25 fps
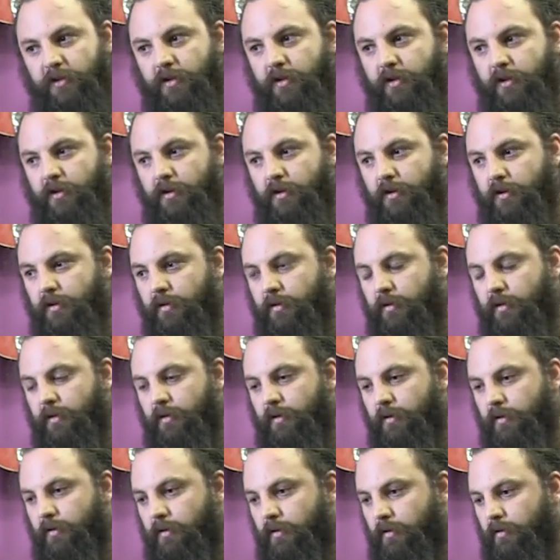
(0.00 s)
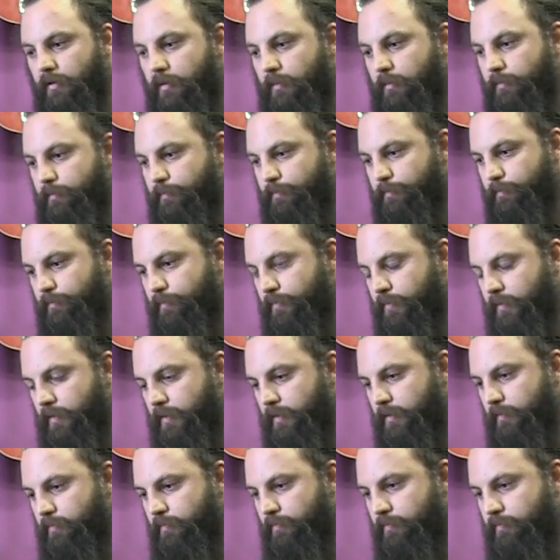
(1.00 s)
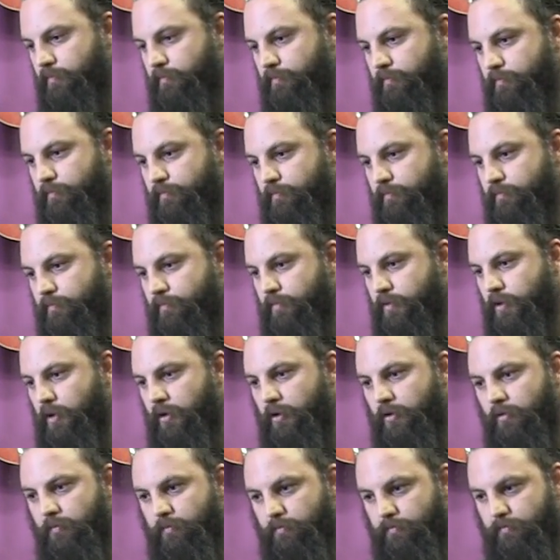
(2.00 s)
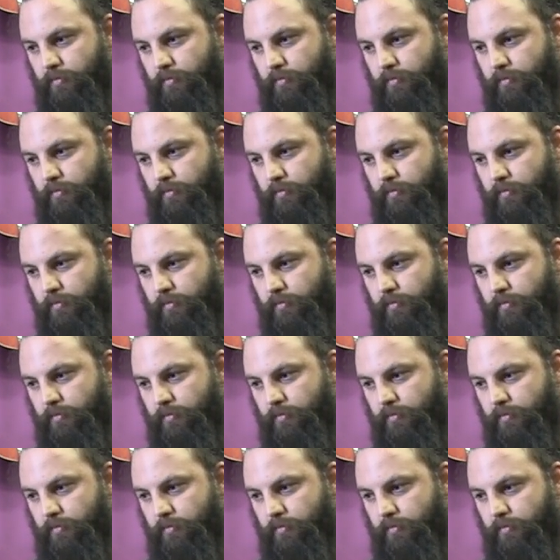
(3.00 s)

a tone